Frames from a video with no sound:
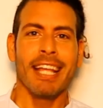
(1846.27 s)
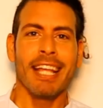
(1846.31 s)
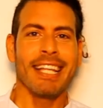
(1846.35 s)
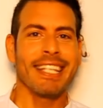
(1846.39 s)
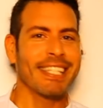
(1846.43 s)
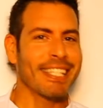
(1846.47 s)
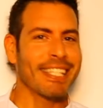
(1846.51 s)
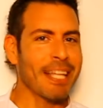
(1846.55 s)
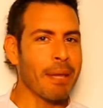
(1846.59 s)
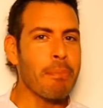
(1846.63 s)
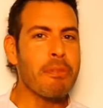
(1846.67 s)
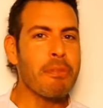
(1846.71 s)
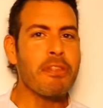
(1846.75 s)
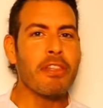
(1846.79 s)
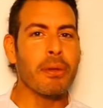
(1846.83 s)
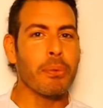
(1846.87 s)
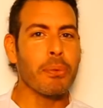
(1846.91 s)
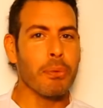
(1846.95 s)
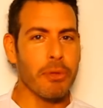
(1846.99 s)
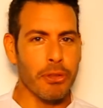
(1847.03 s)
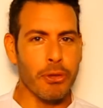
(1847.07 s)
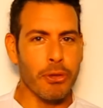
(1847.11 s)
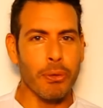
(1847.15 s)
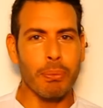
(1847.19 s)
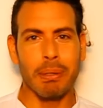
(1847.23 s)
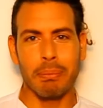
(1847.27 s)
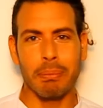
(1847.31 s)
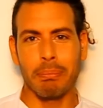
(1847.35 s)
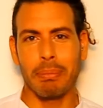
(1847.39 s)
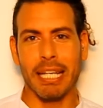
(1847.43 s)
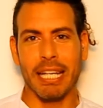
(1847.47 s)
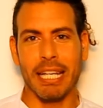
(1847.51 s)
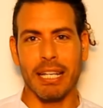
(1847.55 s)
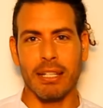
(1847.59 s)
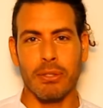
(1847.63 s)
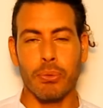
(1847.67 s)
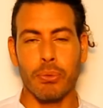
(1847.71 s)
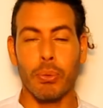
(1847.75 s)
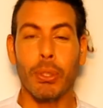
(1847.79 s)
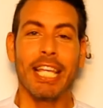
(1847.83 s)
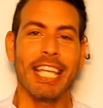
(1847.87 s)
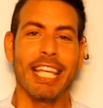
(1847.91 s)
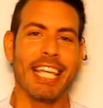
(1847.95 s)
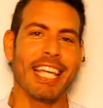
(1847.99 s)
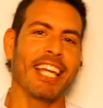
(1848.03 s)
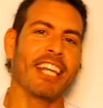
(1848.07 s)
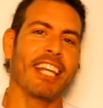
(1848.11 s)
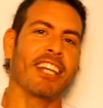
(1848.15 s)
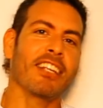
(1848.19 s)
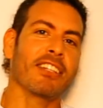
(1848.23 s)
Same thing with human beings. We
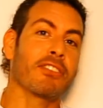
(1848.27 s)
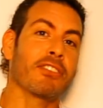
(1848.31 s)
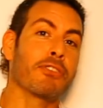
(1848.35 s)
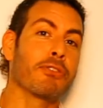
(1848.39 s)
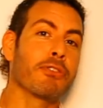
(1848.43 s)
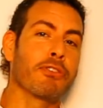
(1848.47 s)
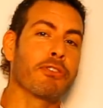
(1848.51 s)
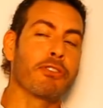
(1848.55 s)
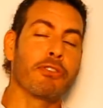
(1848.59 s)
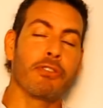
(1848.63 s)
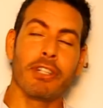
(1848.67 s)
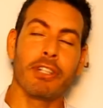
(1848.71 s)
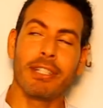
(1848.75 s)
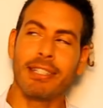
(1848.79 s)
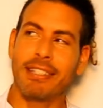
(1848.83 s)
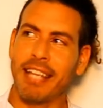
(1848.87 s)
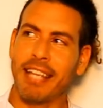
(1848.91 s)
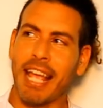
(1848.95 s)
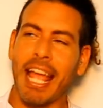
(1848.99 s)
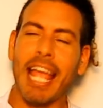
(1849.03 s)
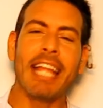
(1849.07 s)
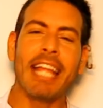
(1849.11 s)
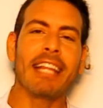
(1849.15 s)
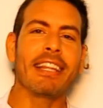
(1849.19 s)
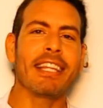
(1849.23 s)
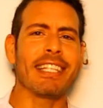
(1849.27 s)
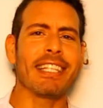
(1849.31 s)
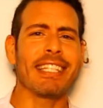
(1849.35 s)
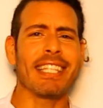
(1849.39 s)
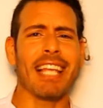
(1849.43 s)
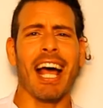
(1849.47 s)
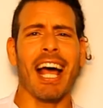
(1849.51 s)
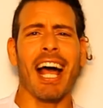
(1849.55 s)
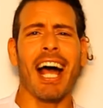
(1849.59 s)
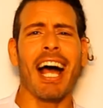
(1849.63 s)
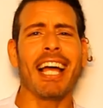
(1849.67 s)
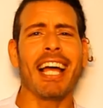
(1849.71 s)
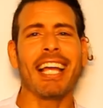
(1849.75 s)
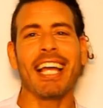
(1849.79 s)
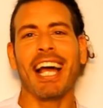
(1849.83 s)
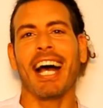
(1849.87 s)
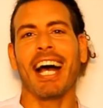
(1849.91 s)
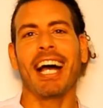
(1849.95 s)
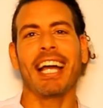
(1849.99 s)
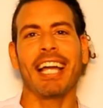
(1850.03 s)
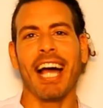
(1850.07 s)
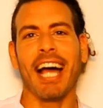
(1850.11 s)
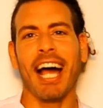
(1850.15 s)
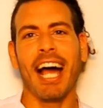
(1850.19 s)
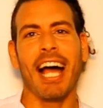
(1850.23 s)
cannot retain this
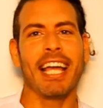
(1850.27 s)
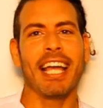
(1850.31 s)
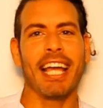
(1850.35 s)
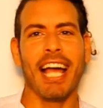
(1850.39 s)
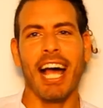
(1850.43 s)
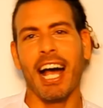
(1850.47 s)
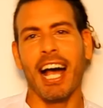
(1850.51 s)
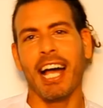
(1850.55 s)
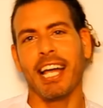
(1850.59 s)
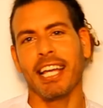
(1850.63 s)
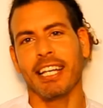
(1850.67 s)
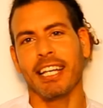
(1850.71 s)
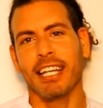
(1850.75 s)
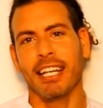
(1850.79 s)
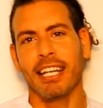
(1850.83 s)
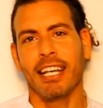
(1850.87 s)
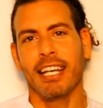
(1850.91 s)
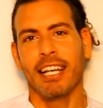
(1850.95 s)
high,